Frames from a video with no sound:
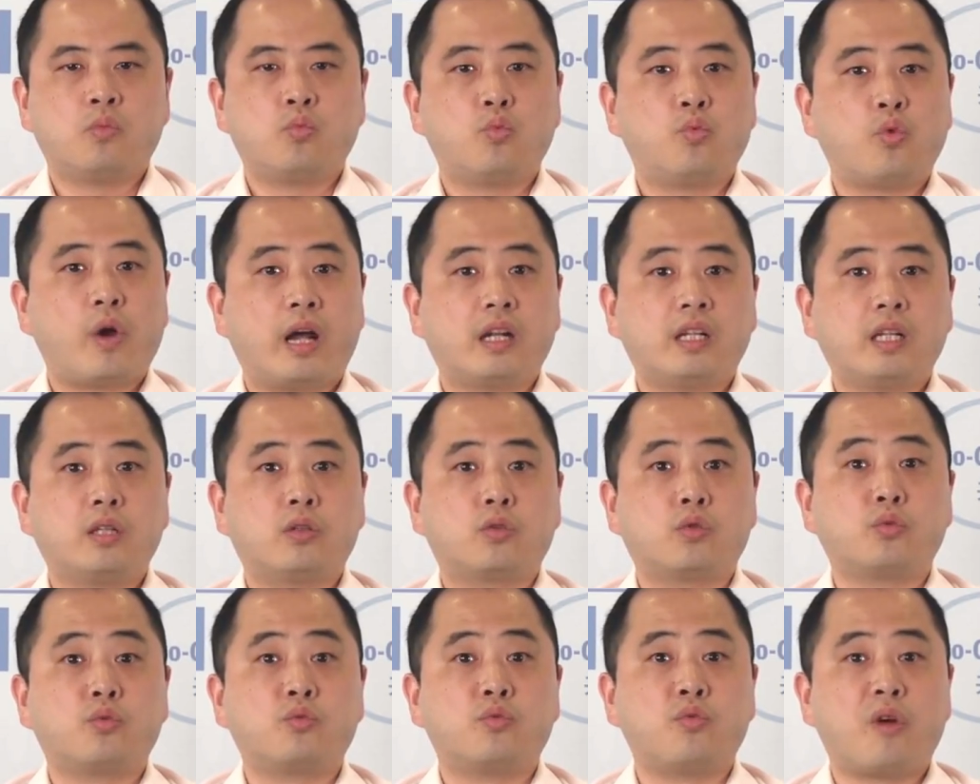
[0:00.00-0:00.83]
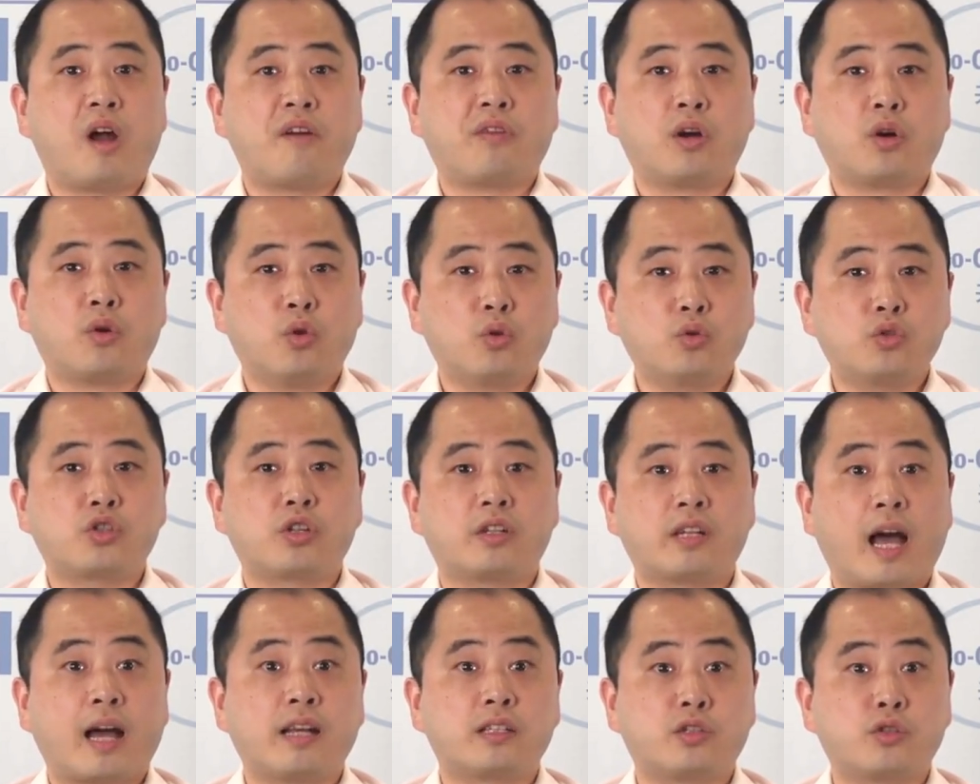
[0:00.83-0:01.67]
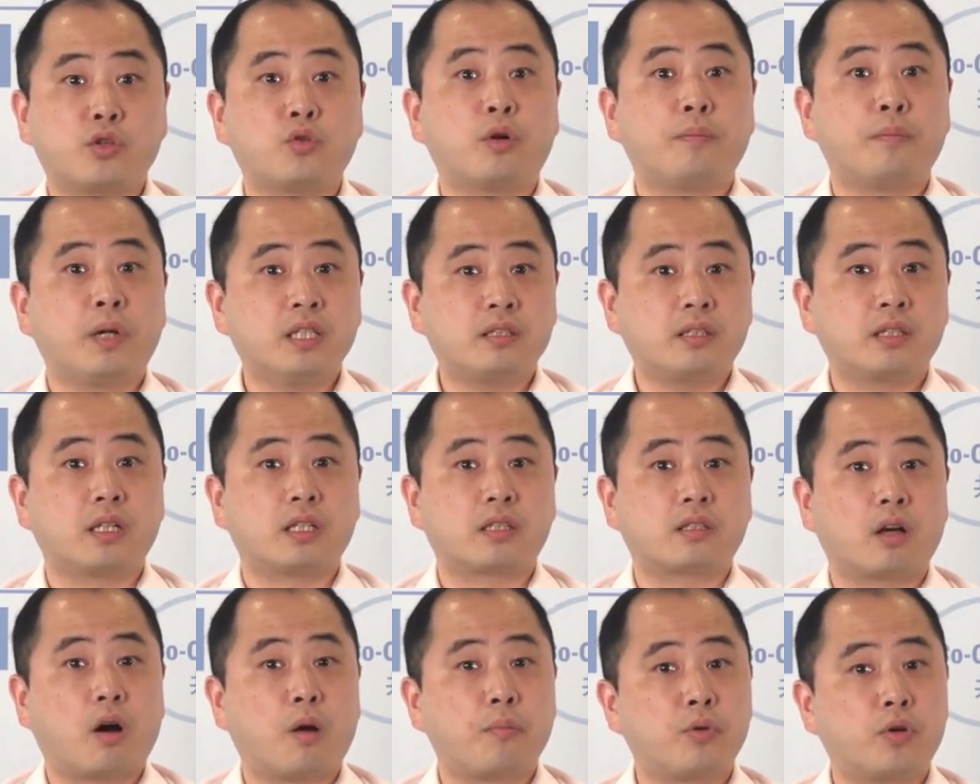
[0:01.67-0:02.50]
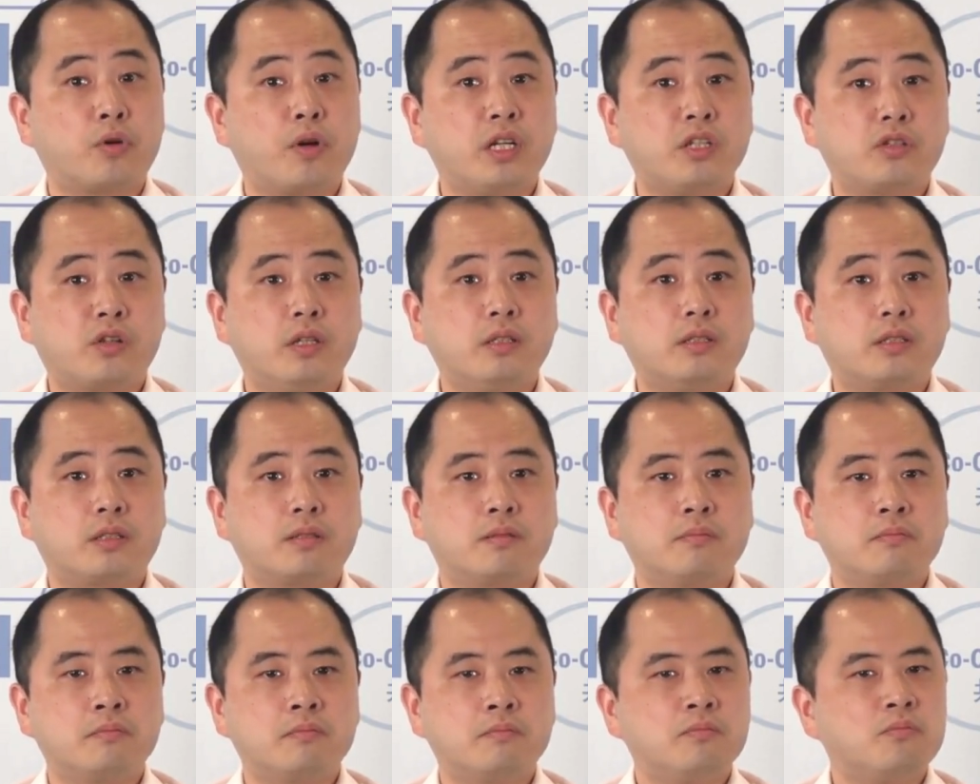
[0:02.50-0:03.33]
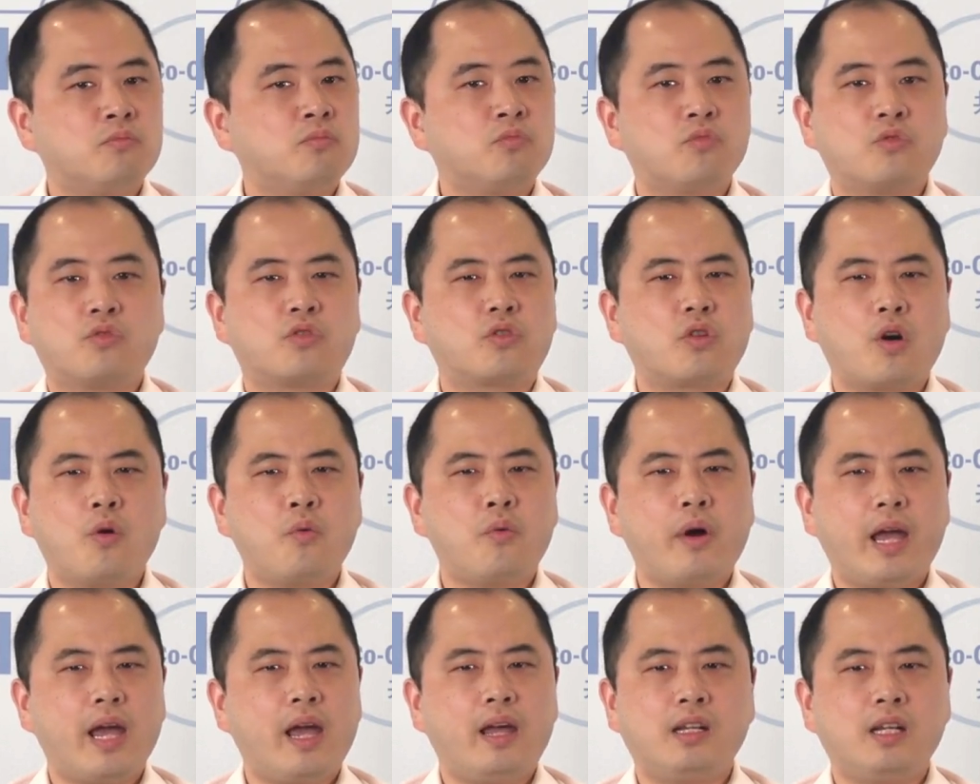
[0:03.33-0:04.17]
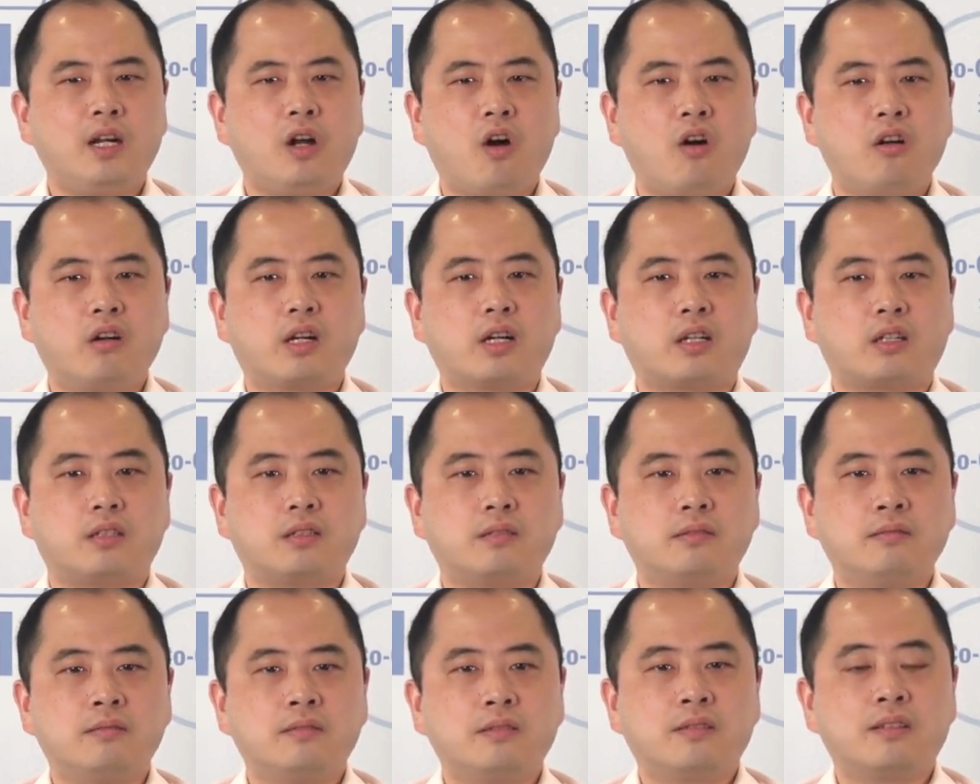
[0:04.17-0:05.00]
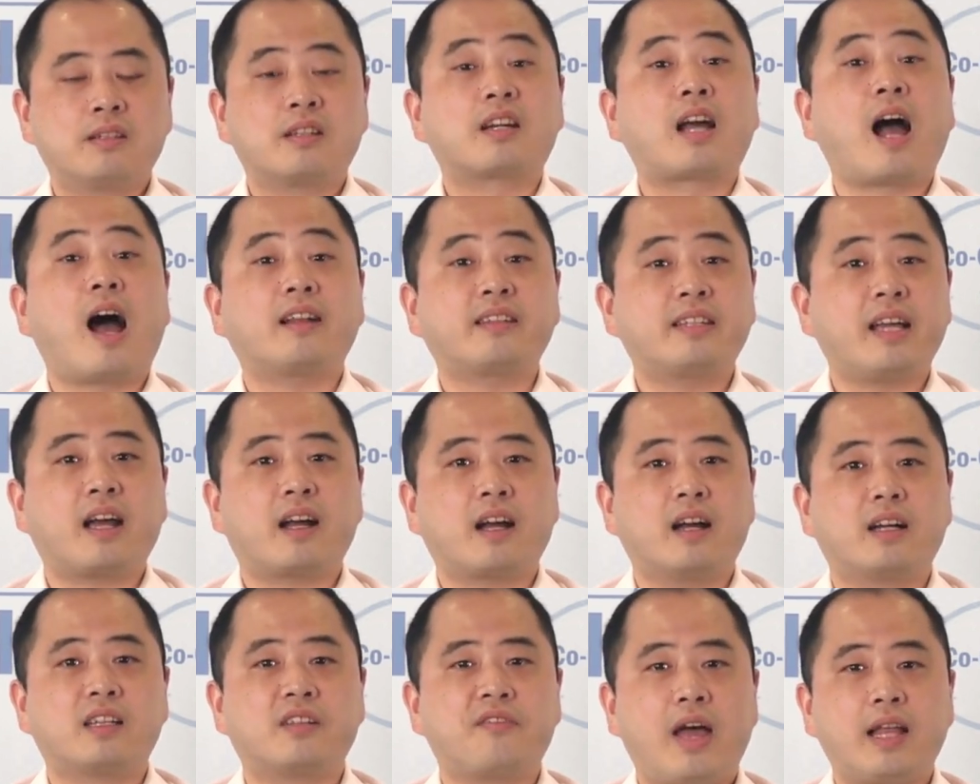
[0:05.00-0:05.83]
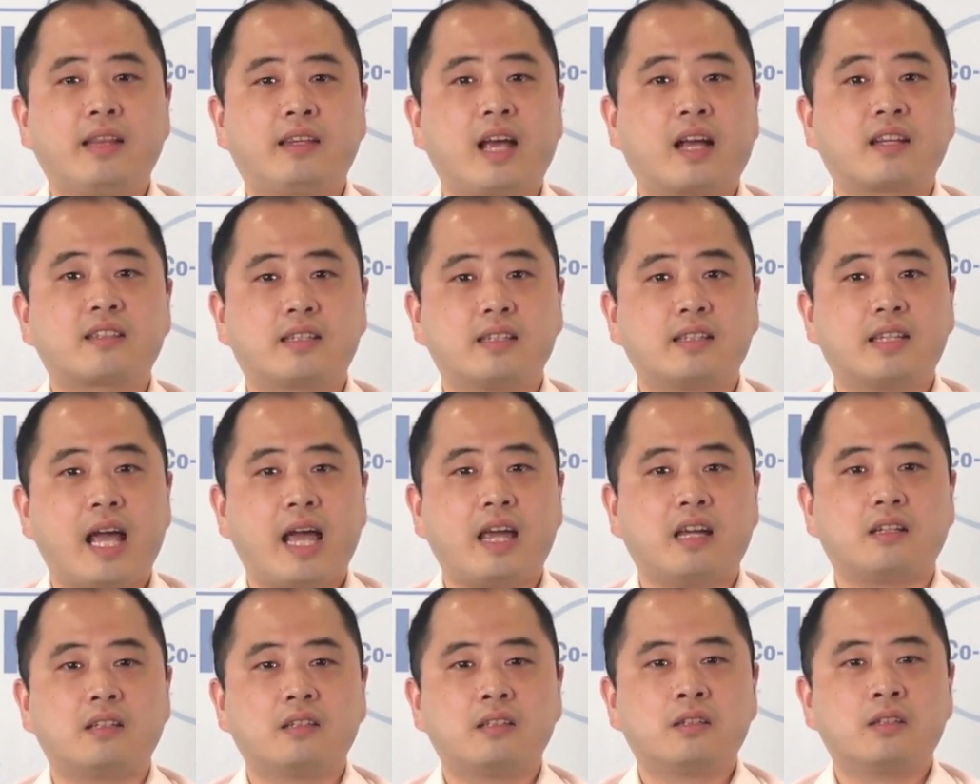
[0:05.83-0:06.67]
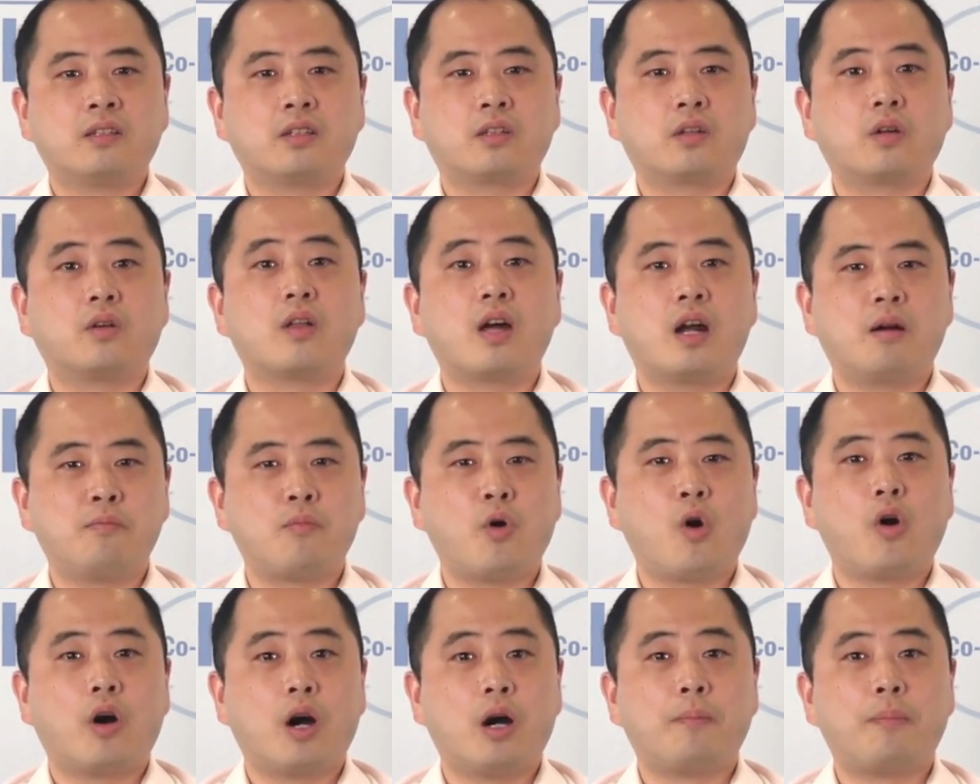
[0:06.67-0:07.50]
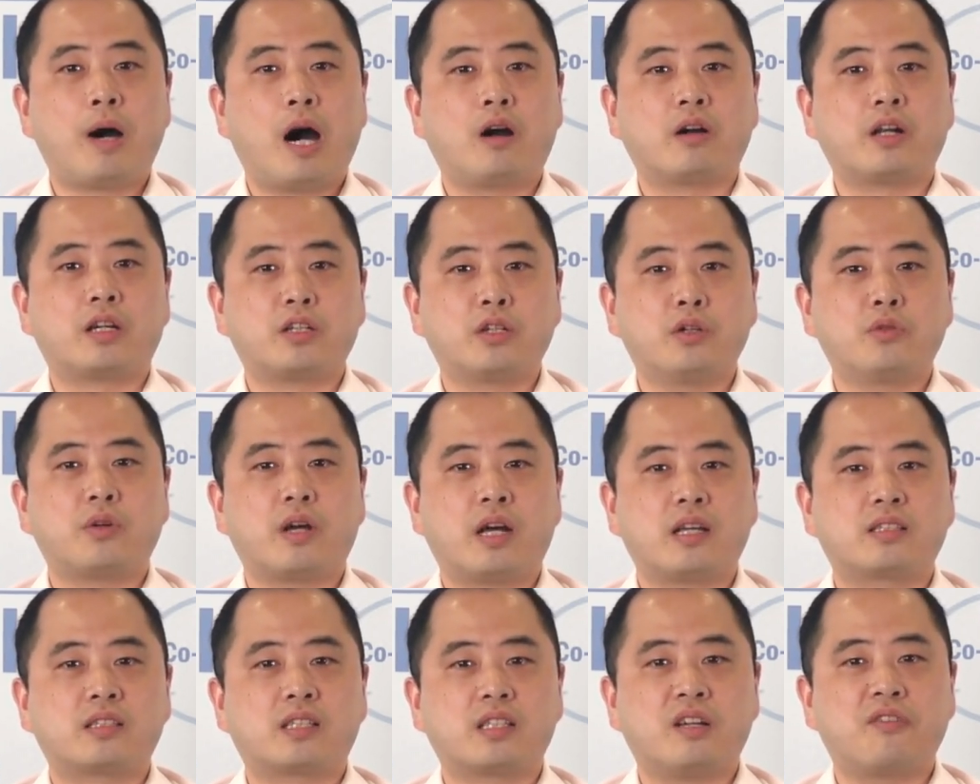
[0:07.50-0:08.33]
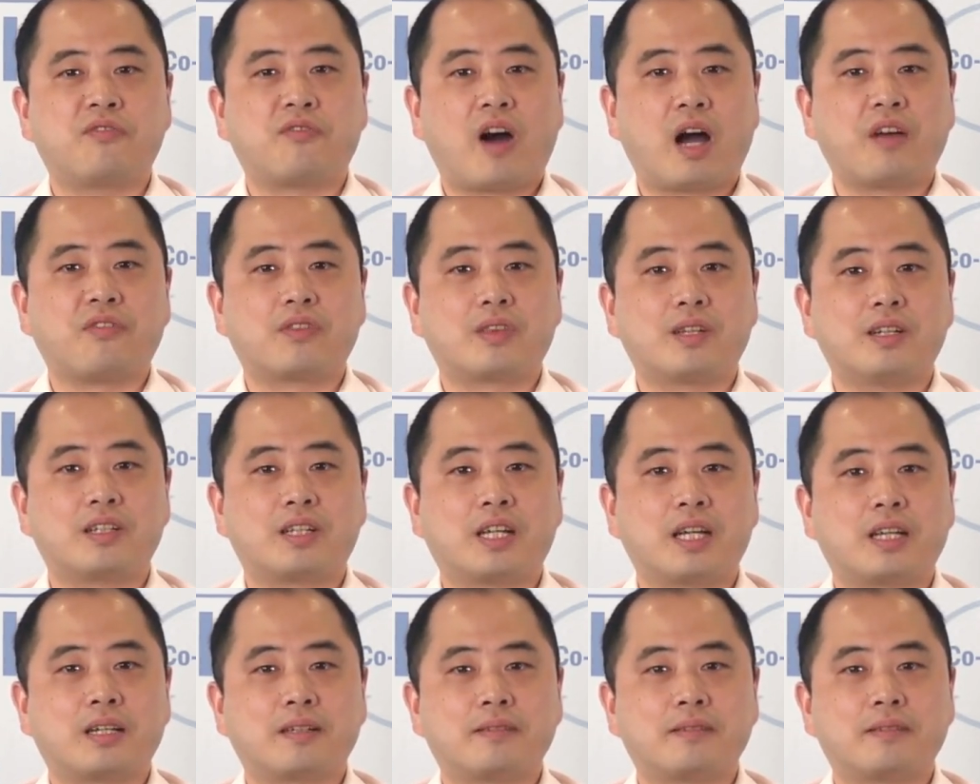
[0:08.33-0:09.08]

Ready to revolutionize your business operations? Don't wait any longer. Contact Advantech today to learn more about the USC-513.